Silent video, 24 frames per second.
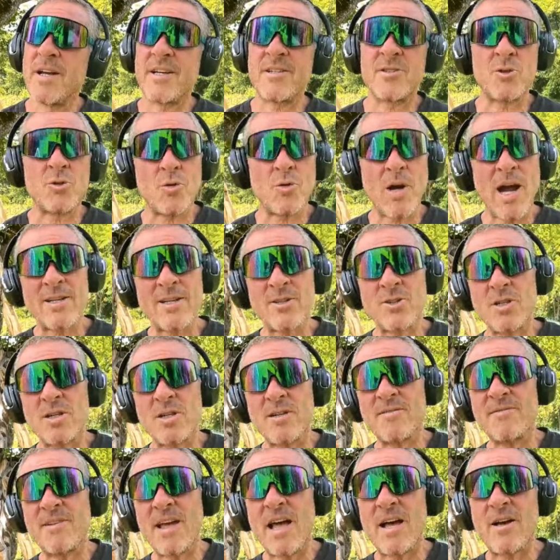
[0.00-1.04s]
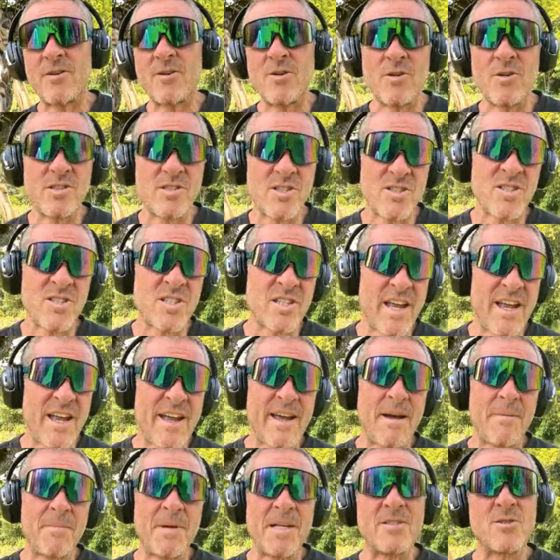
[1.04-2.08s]
extraction of value. It's a
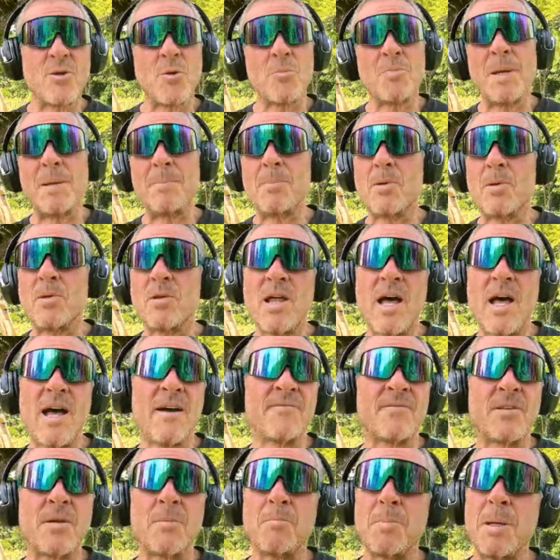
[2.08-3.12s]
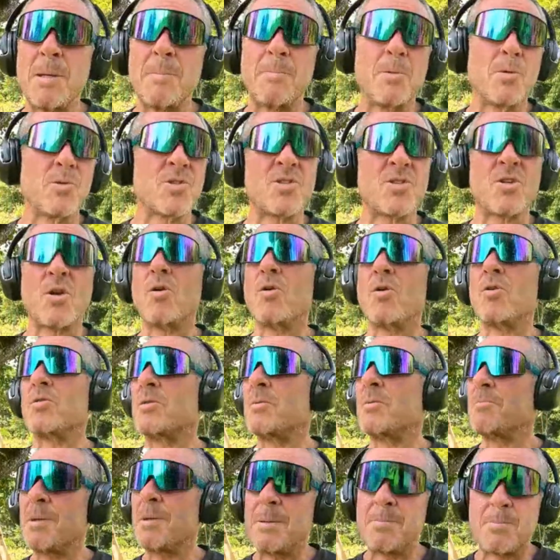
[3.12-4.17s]
scam. And so people left, and people
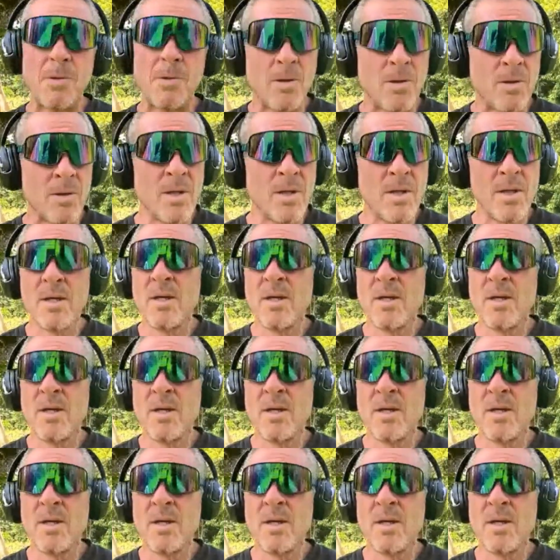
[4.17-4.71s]
sold, and people,